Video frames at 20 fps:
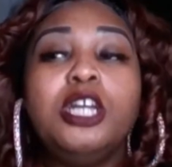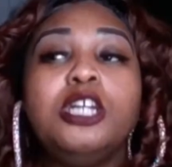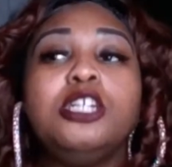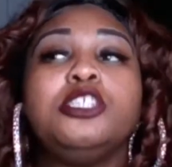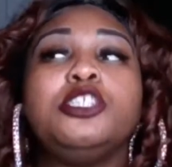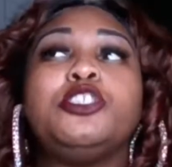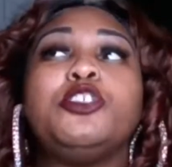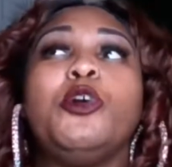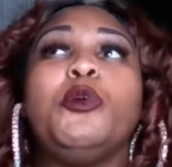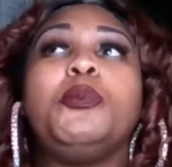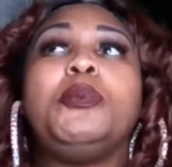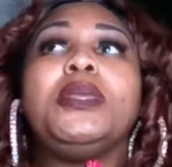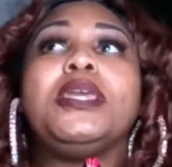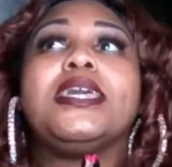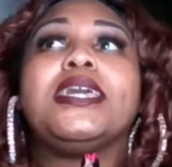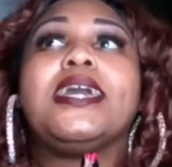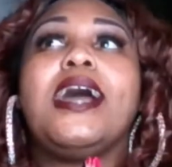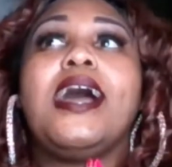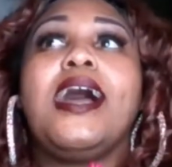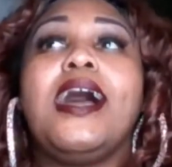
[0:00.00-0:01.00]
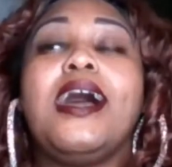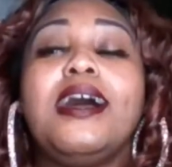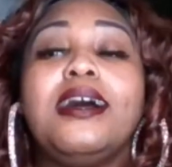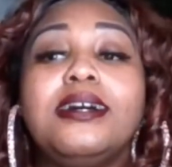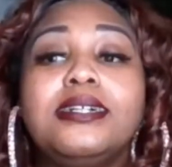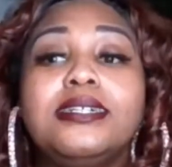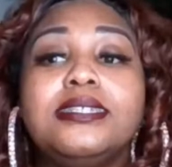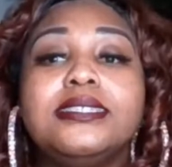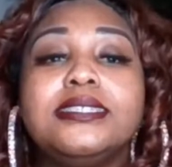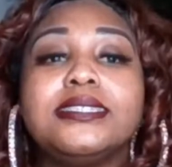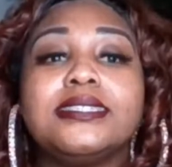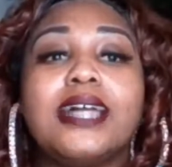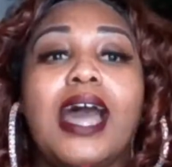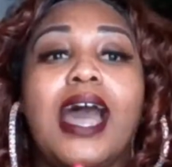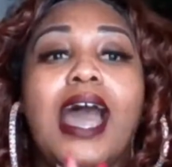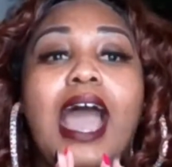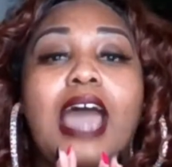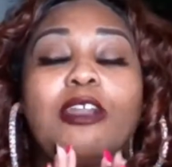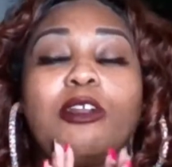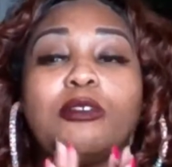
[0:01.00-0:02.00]
So because
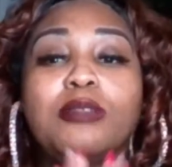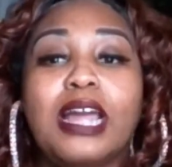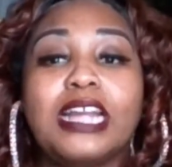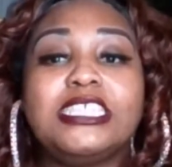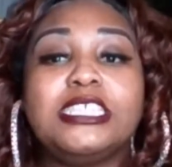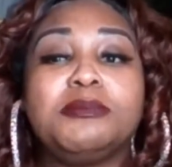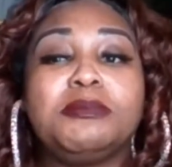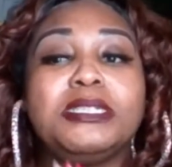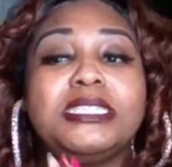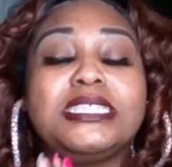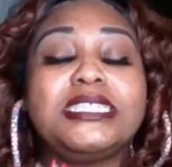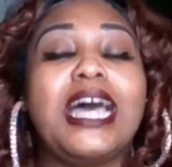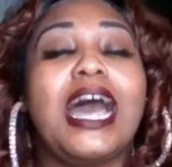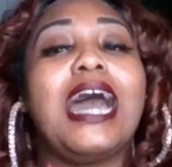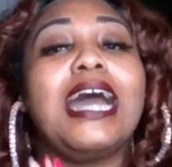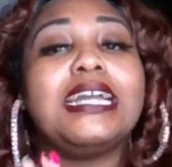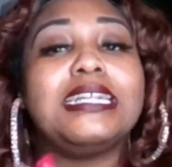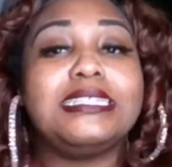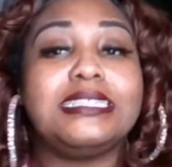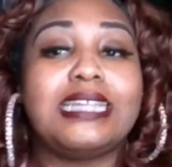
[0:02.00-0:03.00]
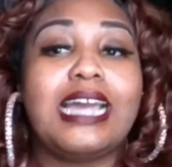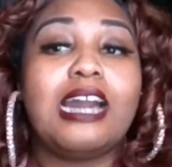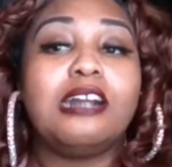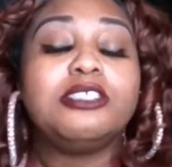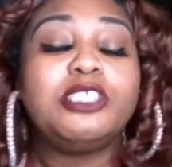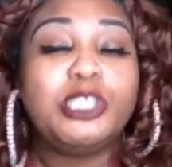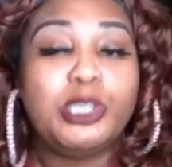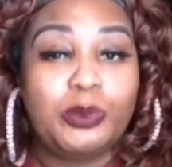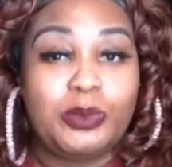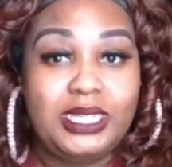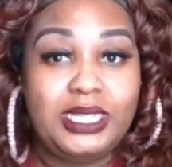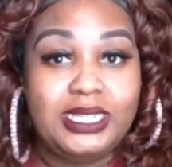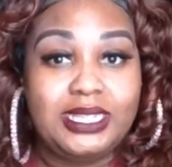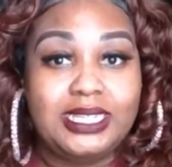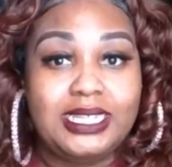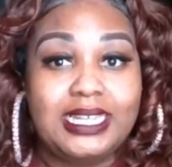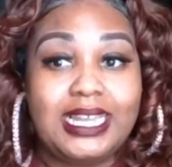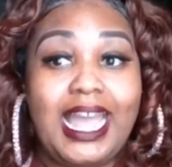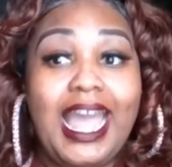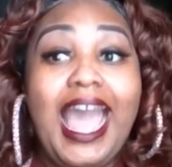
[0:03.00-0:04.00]
I don't like to be tied down to
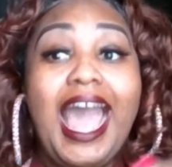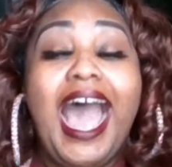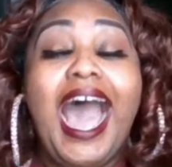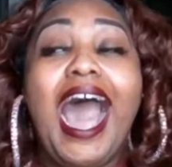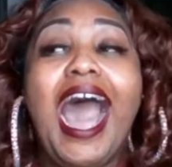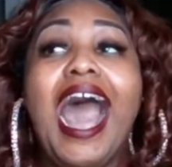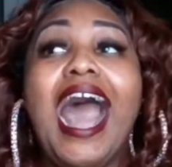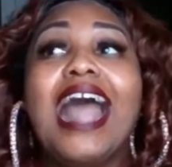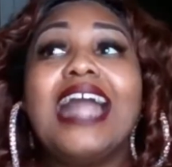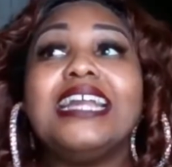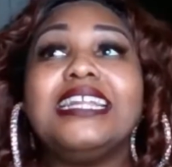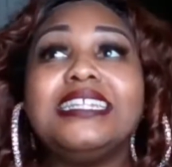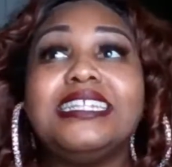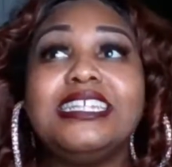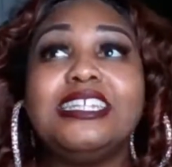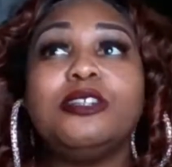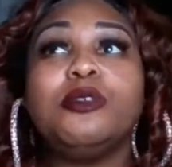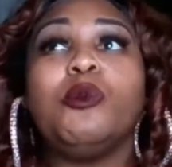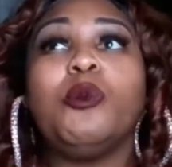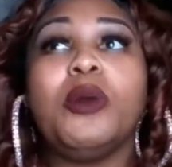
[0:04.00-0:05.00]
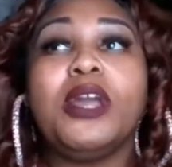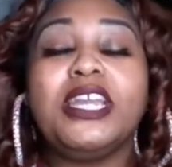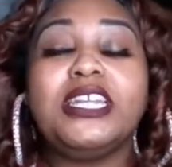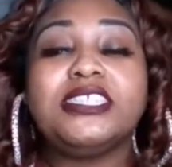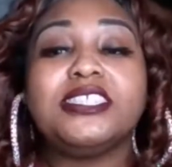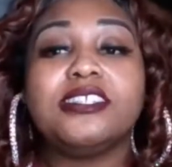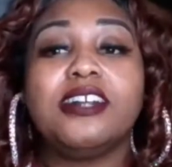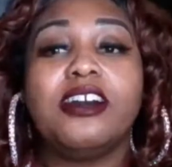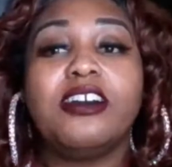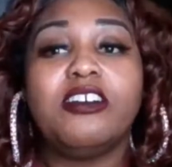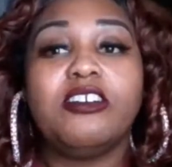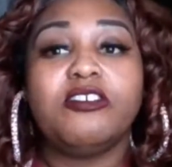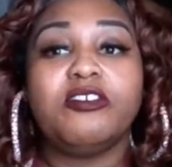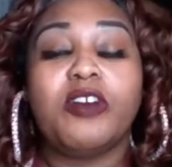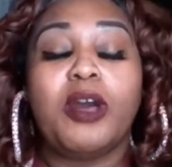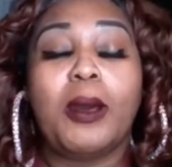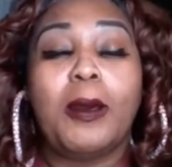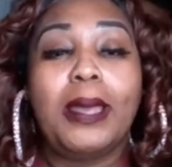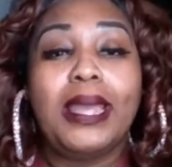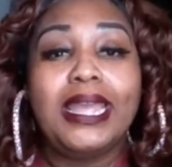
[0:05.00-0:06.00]
anything, I need ways of
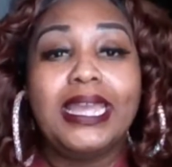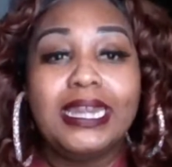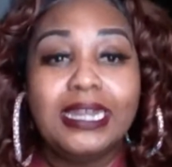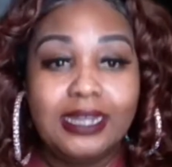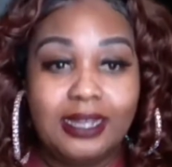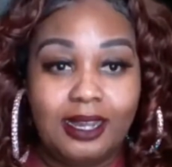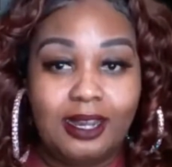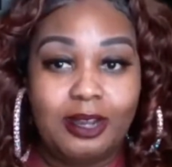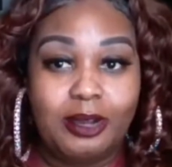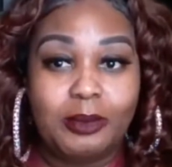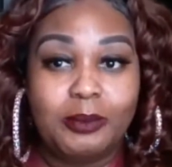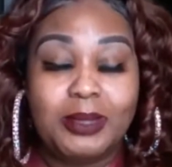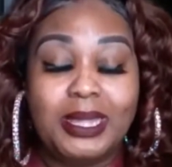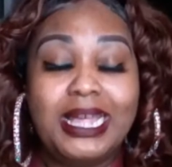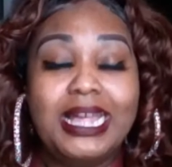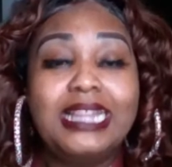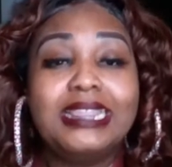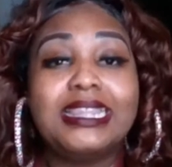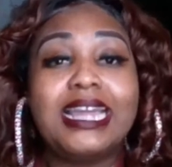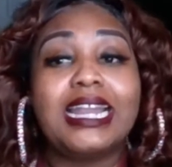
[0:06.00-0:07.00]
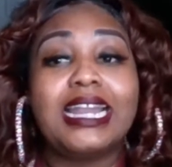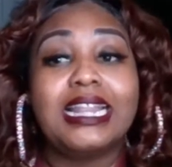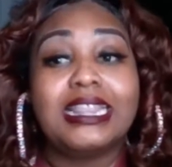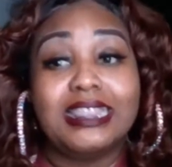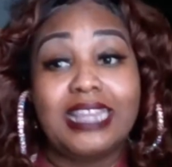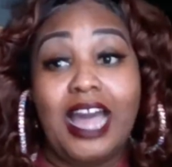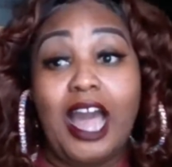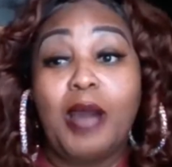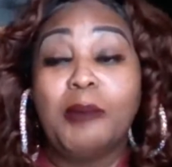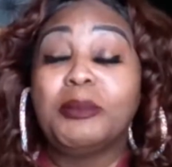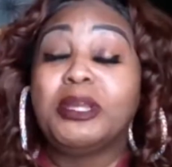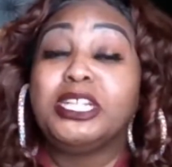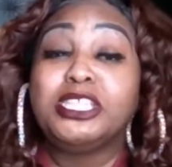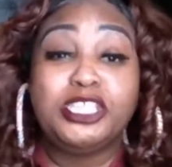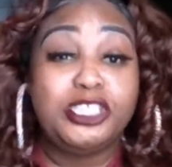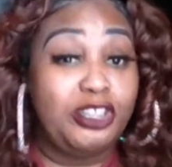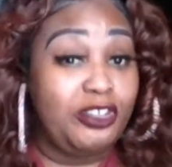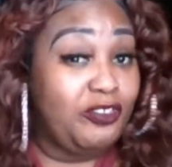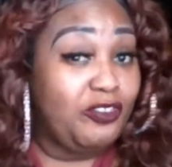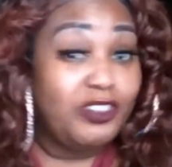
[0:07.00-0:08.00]
income that allow me
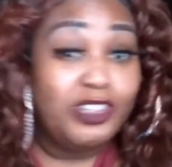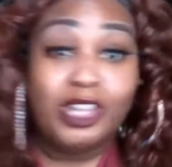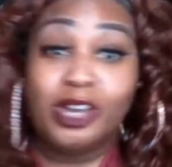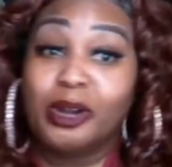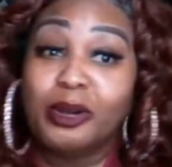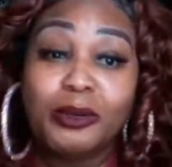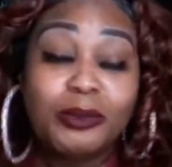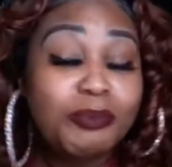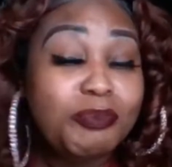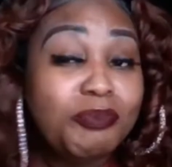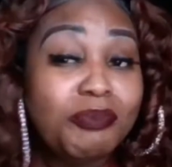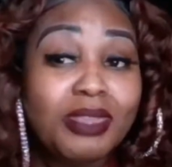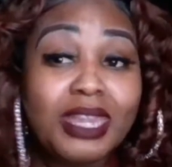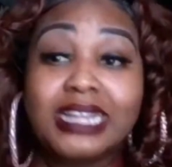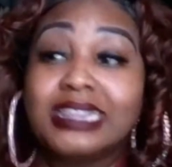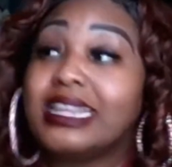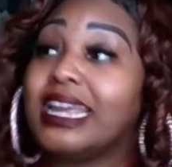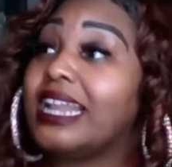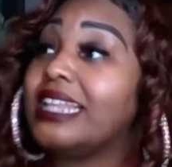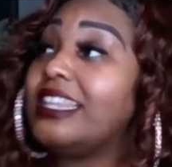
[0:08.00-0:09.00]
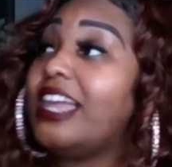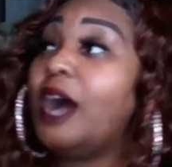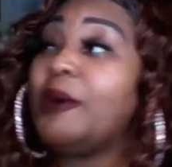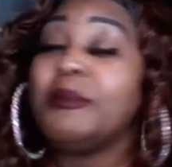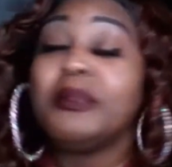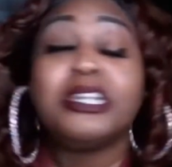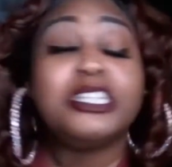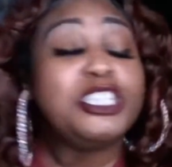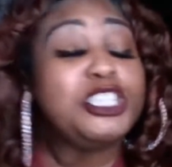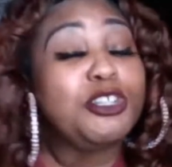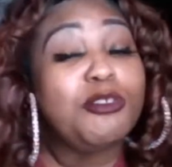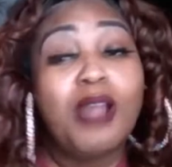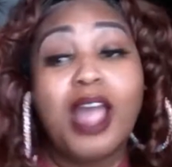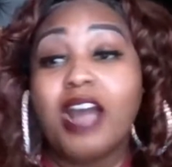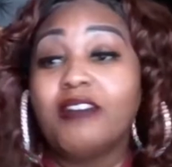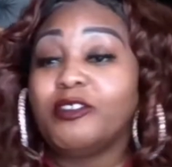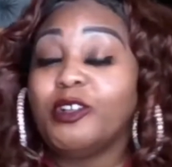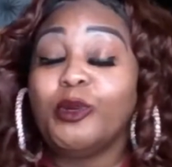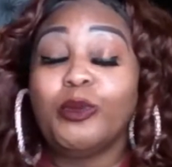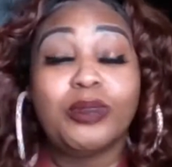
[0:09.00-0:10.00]
to flow, that allow me to
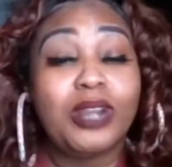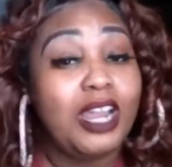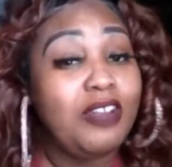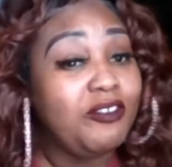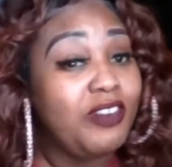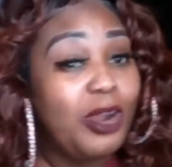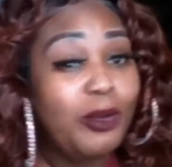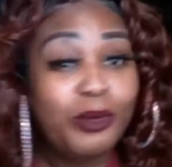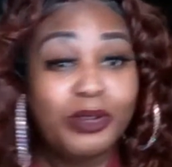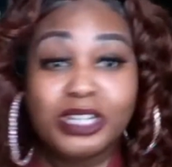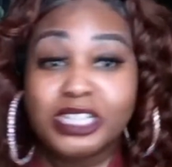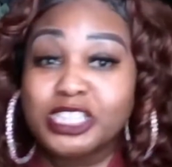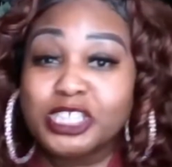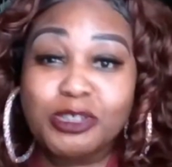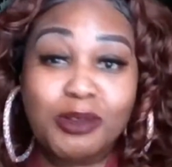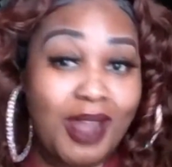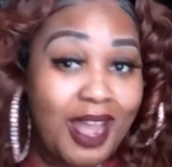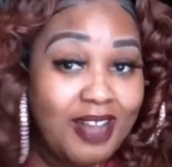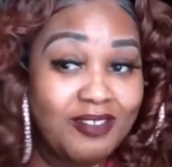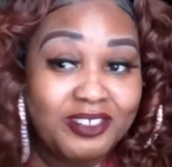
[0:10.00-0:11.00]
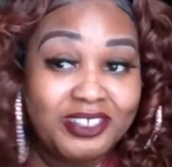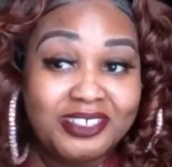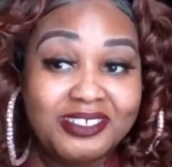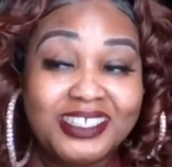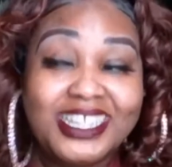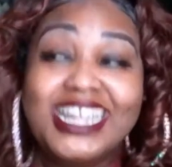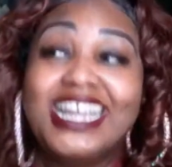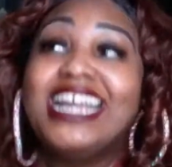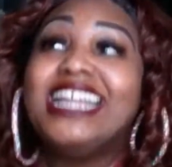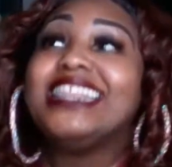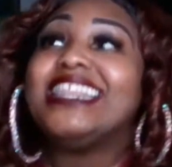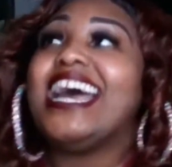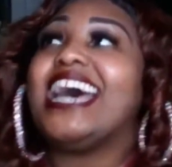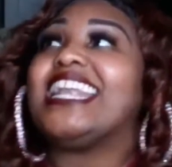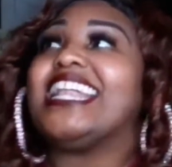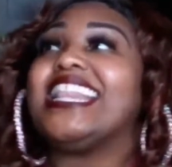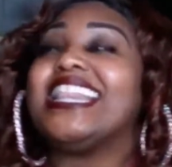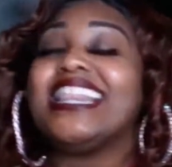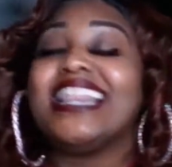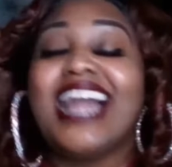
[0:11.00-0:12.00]
travel whenever I want to travel, that
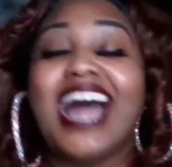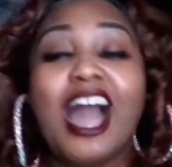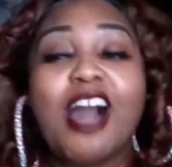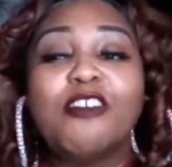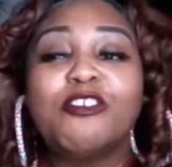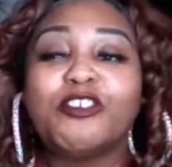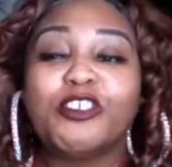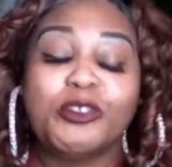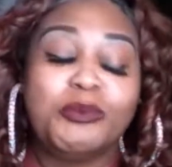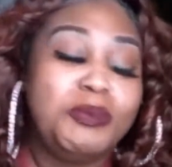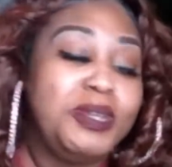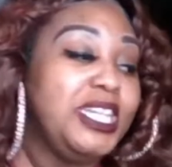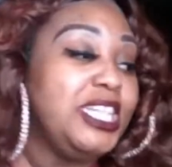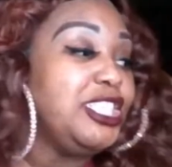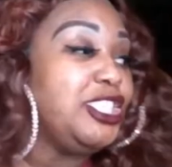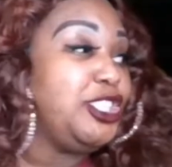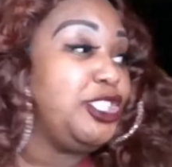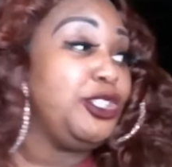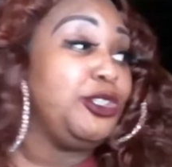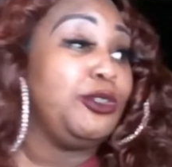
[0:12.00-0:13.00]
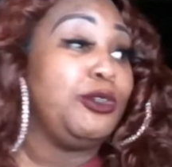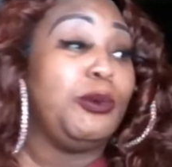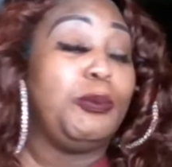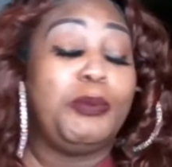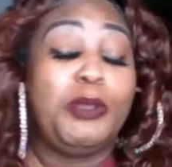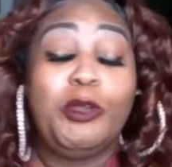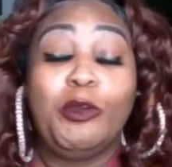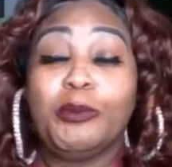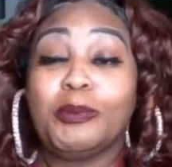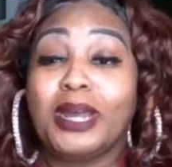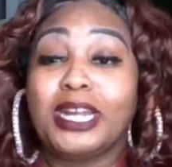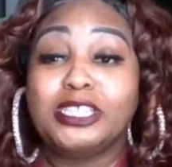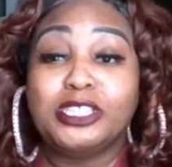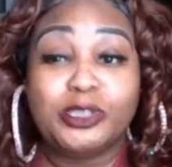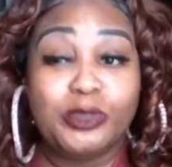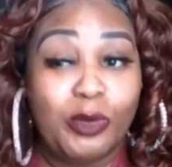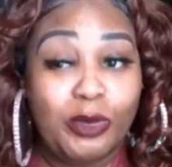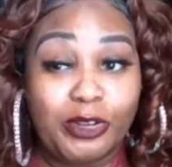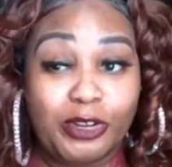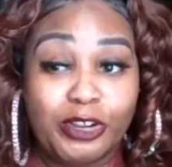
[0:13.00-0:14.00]
allow for me to be with my
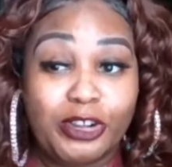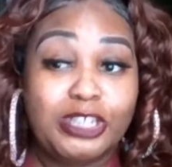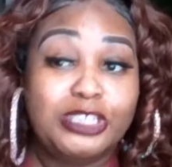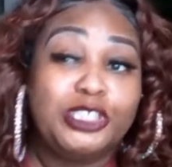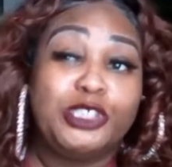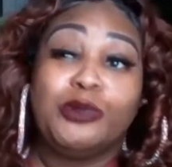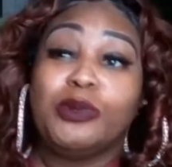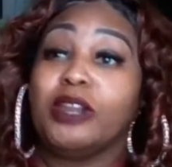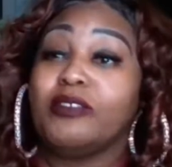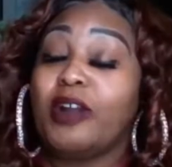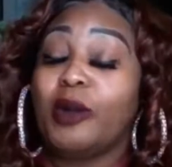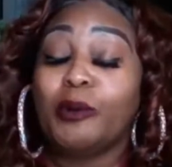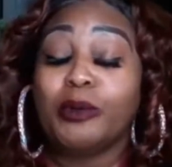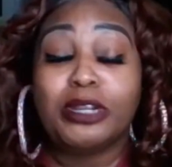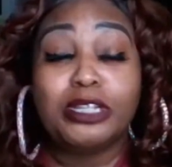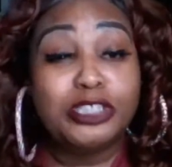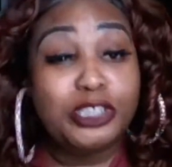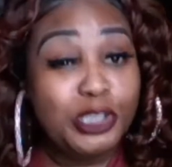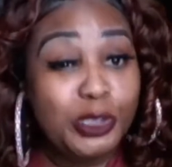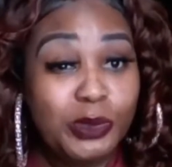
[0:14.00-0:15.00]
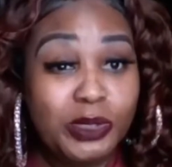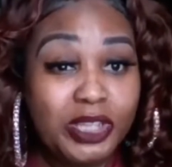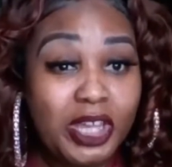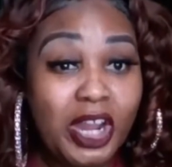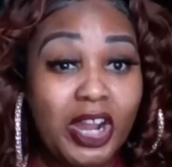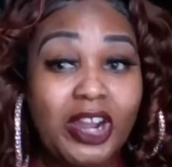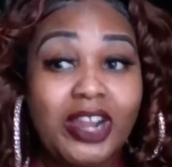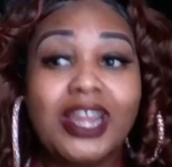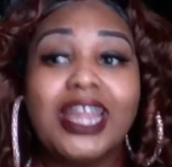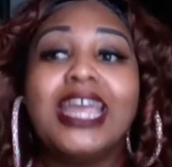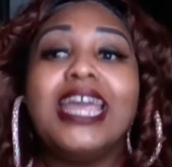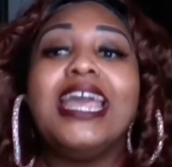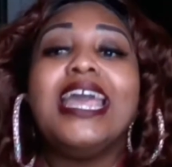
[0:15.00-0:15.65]
daughter and do whatever I want to do with her.